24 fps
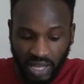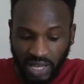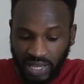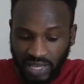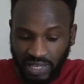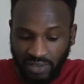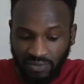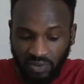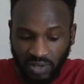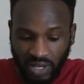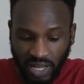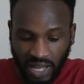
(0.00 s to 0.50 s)

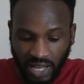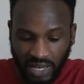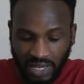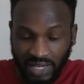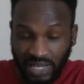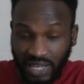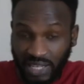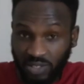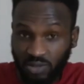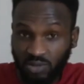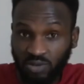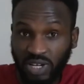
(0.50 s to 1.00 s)
gift card
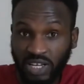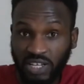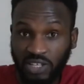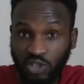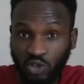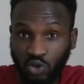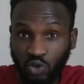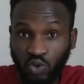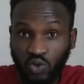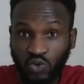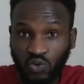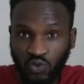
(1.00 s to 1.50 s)
that you can
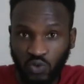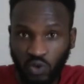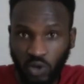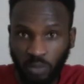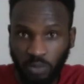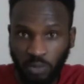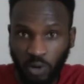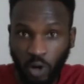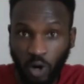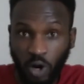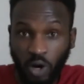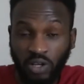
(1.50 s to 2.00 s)
choose from,
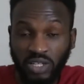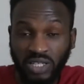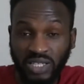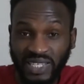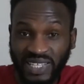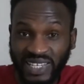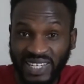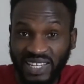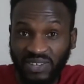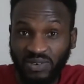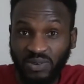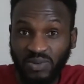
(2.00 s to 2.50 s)
or
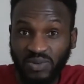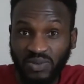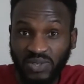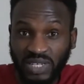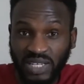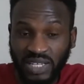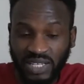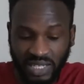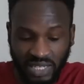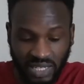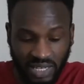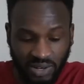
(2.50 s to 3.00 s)

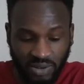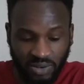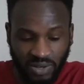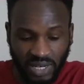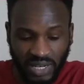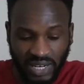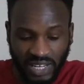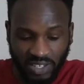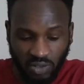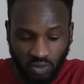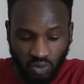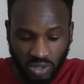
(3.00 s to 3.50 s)

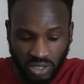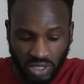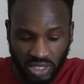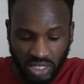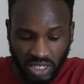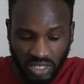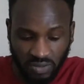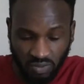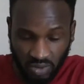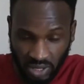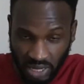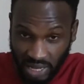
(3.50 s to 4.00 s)
320
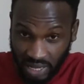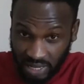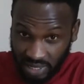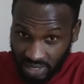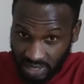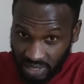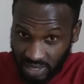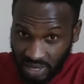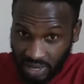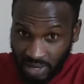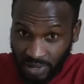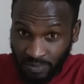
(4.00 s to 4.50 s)
gift
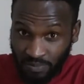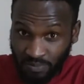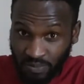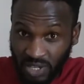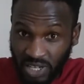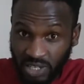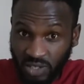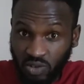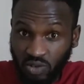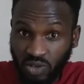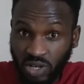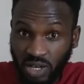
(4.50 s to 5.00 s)
cards
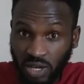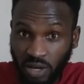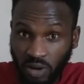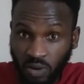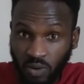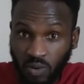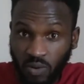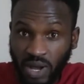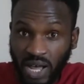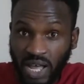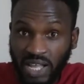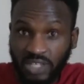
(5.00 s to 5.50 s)
that you can
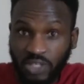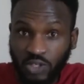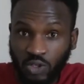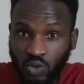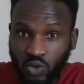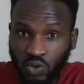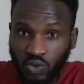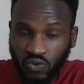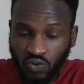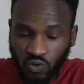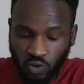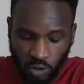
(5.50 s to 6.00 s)
go and
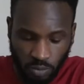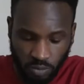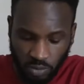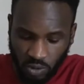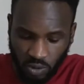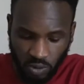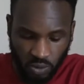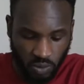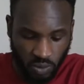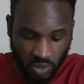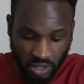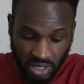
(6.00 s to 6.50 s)
choose from.
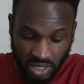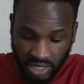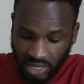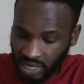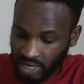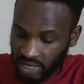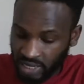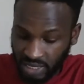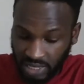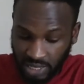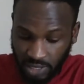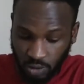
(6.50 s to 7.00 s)
So it's
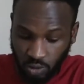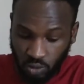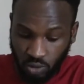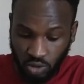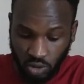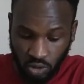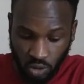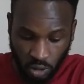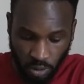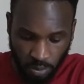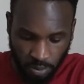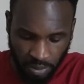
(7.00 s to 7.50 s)
a
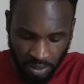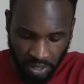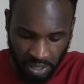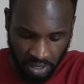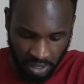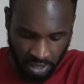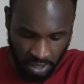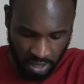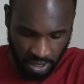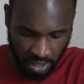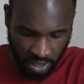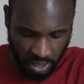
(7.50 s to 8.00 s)
huge
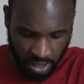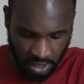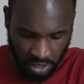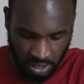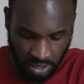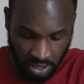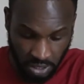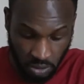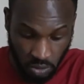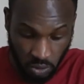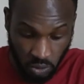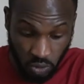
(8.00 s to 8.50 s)
company.
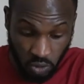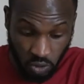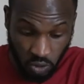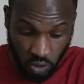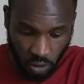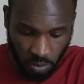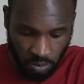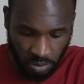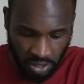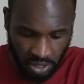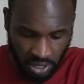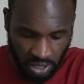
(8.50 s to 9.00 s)
It's a huge
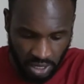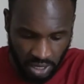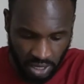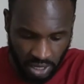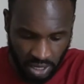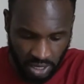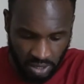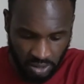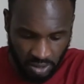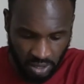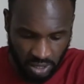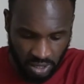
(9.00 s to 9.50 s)
company here,
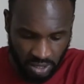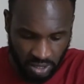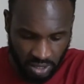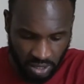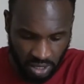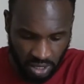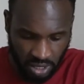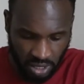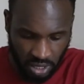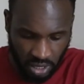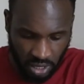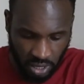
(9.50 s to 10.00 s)
as you can
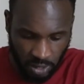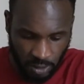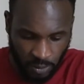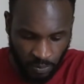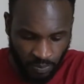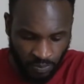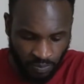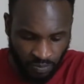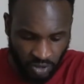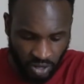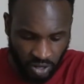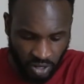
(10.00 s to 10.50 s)
see here.
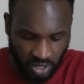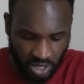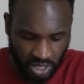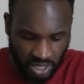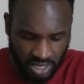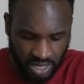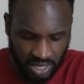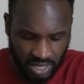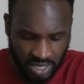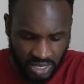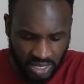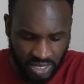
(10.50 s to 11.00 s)
As you
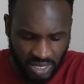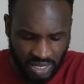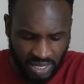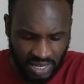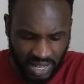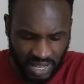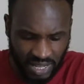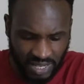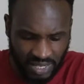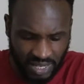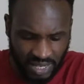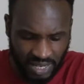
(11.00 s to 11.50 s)
can see, they
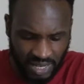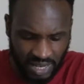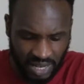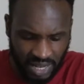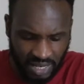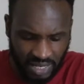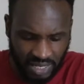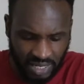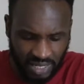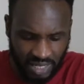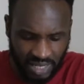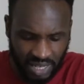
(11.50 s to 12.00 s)
are saying
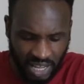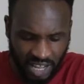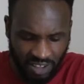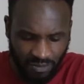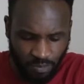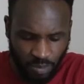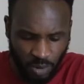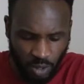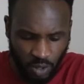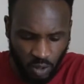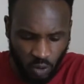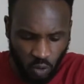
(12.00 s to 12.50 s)
that they have
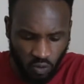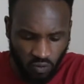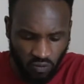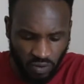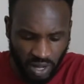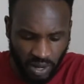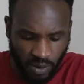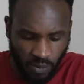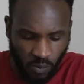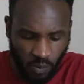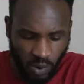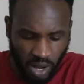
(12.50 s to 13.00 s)
paid over
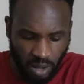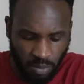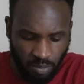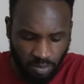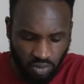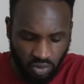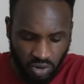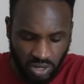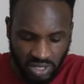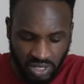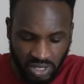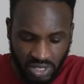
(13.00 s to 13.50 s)

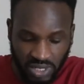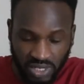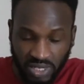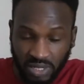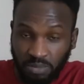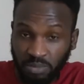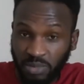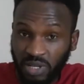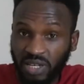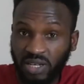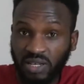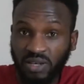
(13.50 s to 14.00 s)
1.3
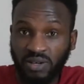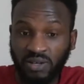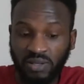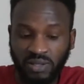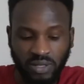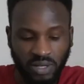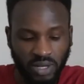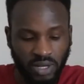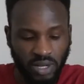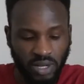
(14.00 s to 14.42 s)
million